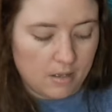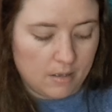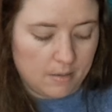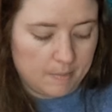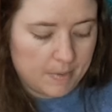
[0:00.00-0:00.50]

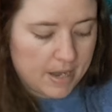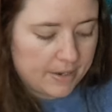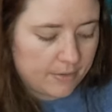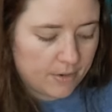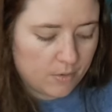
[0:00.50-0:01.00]
Um,
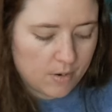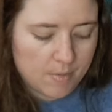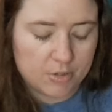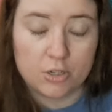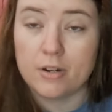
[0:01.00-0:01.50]
I don't know
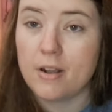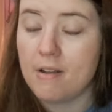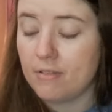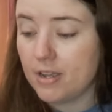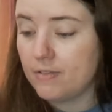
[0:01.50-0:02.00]
how much yarn I'll
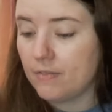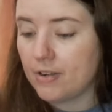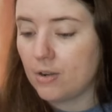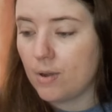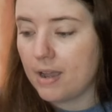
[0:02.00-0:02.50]
have left.
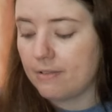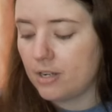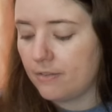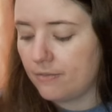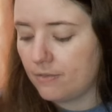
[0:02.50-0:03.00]
If I don't have
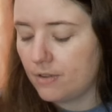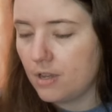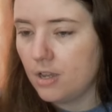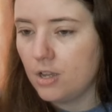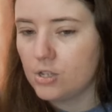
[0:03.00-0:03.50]
enough
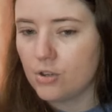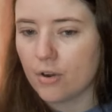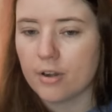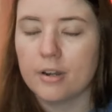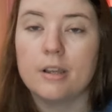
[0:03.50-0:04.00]

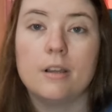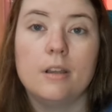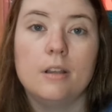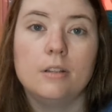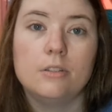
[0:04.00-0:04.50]
yarn,
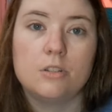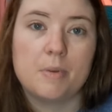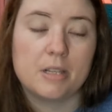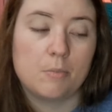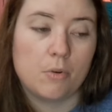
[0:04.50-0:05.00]
to
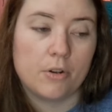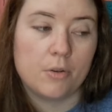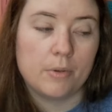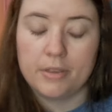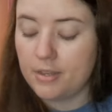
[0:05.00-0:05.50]
make the
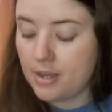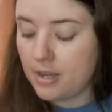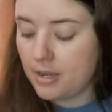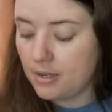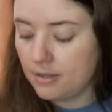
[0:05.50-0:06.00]
border with
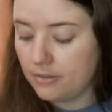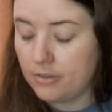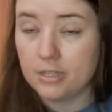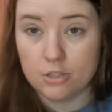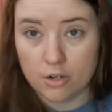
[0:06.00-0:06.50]
the
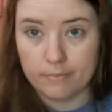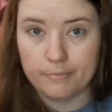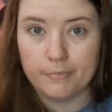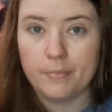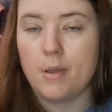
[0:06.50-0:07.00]
this yarn,
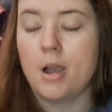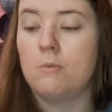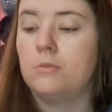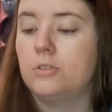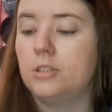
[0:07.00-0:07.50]
I
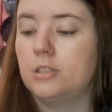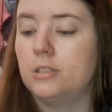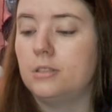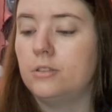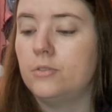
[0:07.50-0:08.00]
will
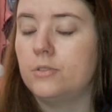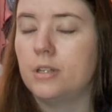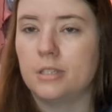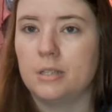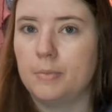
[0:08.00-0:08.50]
just use
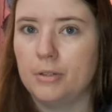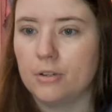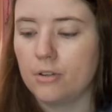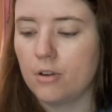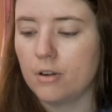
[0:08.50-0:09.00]
a
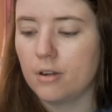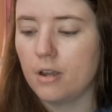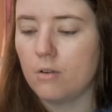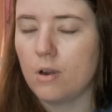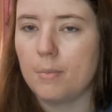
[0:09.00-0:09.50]
similar yarn.
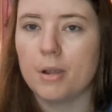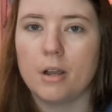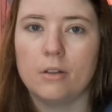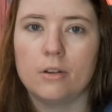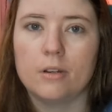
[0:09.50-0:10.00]
I'll grab a
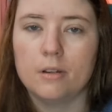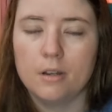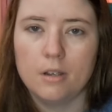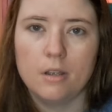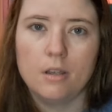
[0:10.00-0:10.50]
color
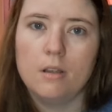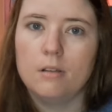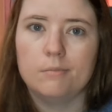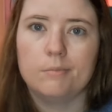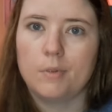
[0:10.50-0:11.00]

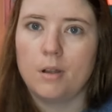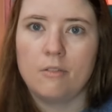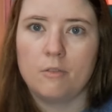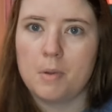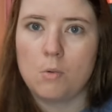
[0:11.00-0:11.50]

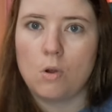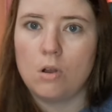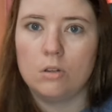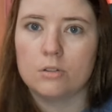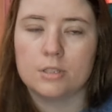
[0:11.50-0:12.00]
off of my
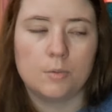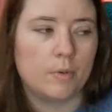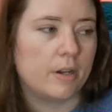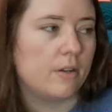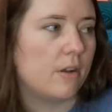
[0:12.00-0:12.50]
wall or
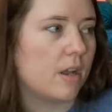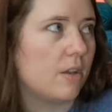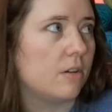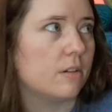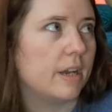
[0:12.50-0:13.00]
somewhere. You know, I
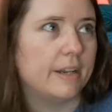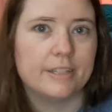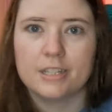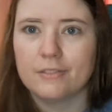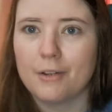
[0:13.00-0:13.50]
got yarn kind
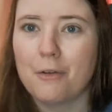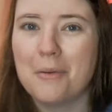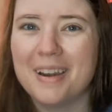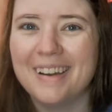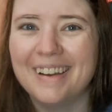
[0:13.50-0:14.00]
of stuffed
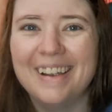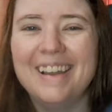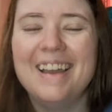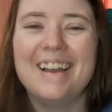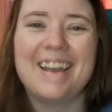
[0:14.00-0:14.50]
everywhere.
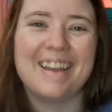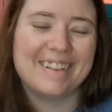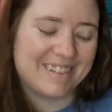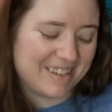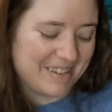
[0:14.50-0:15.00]

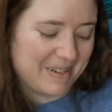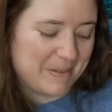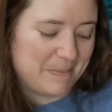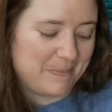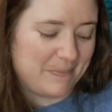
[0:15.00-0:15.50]
and
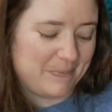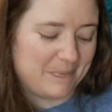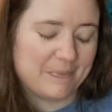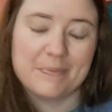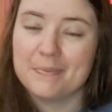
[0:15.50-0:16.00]
um,
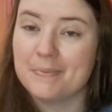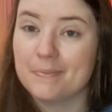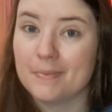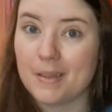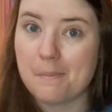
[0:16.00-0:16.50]

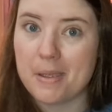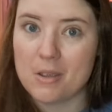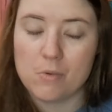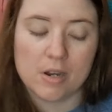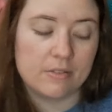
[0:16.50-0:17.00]

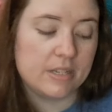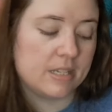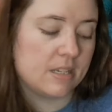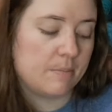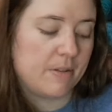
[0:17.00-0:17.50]
make it work.
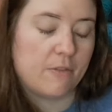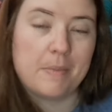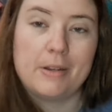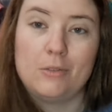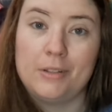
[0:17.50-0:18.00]
This is going to be for
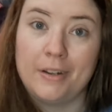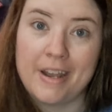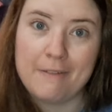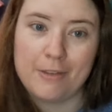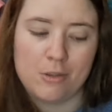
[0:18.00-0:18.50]
my new little
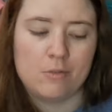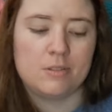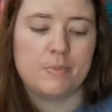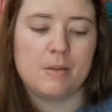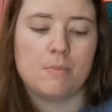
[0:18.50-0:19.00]
nephew
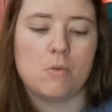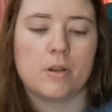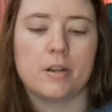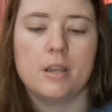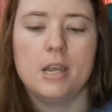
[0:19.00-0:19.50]
who's being
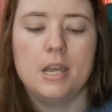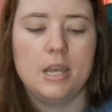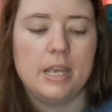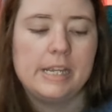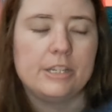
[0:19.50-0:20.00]
born.
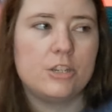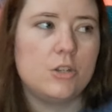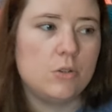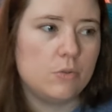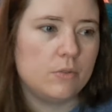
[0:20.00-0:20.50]
He's
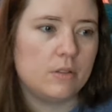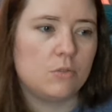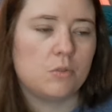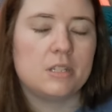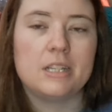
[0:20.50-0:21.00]
due
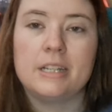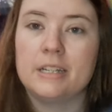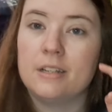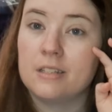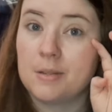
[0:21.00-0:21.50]
towards the
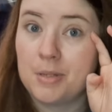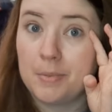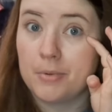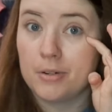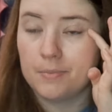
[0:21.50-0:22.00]
end of
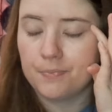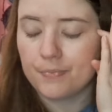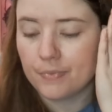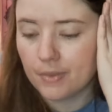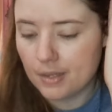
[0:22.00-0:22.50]
September.
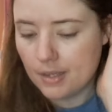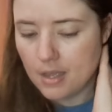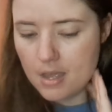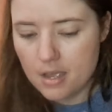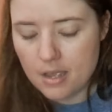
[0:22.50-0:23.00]

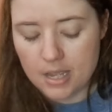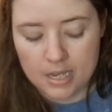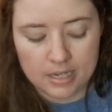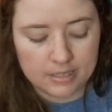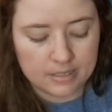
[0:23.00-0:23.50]

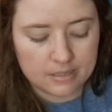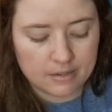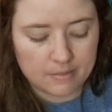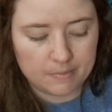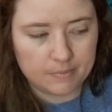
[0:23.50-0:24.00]
And
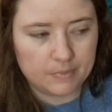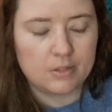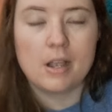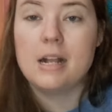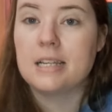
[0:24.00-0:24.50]
um,
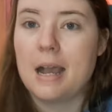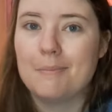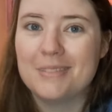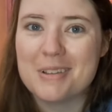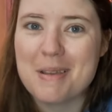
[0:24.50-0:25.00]
so I got
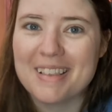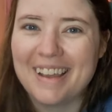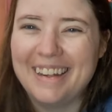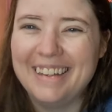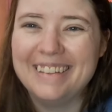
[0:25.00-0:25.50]
time to make that.